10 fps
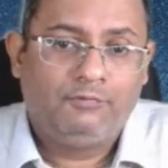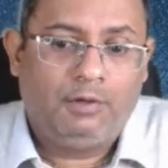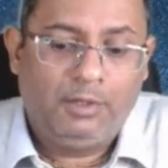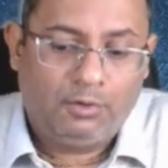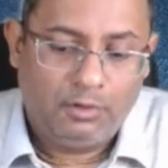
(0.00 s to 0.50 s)

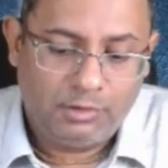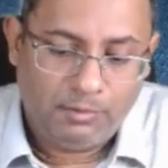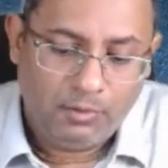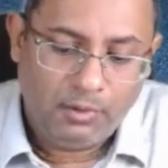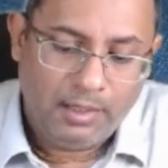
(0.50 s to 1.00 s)
from across the
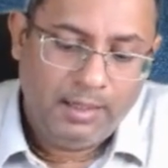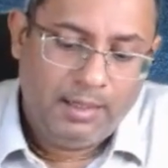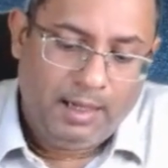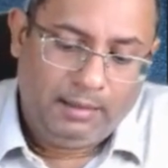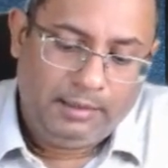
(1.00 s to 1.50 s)
board,
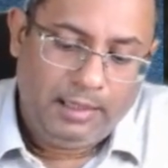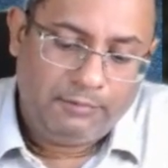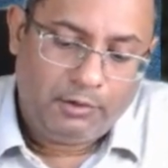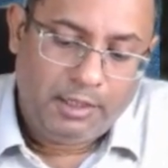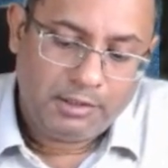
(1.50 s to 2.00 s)
and
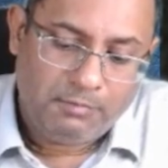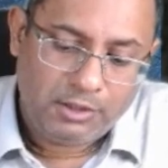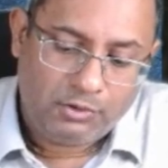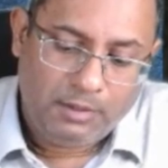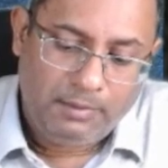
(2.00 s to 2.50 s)
therefore it is
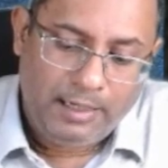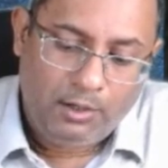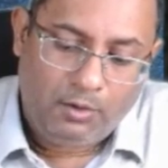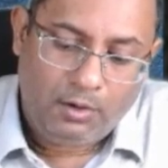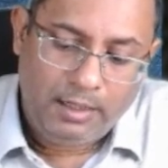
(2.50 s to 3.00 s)
must to apply
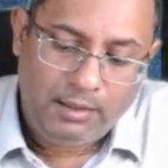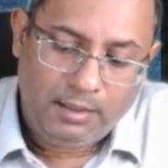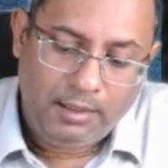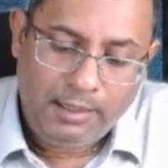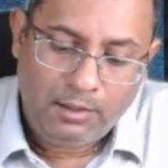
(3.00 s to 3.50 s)
all
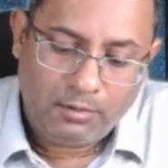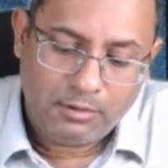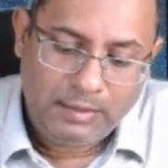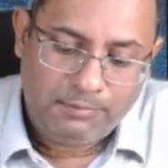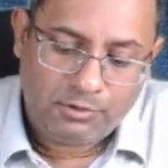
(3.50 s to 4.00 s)
interlinked
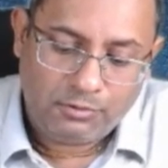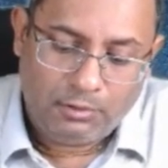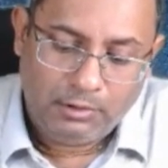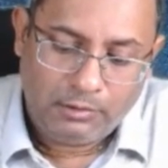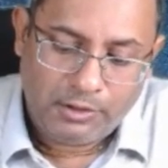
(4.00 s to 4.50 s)
concepts to
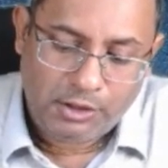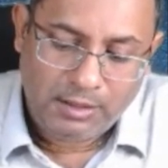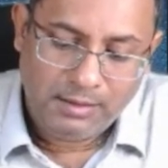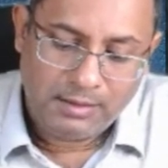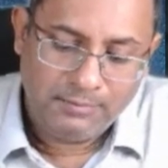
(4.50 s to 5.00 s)
solve the
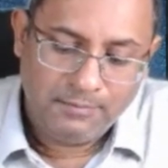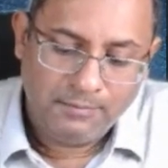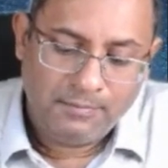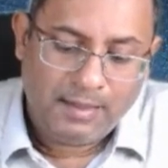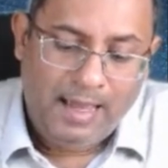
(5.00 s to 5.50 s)
questions.
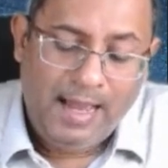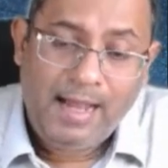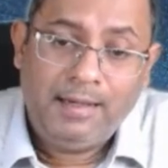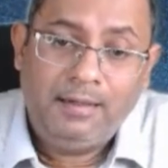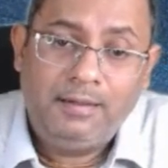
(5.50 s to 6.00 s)

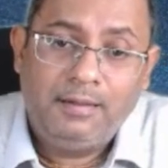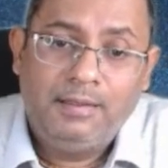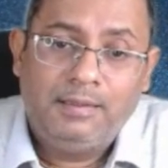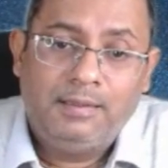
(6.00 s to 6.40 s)
And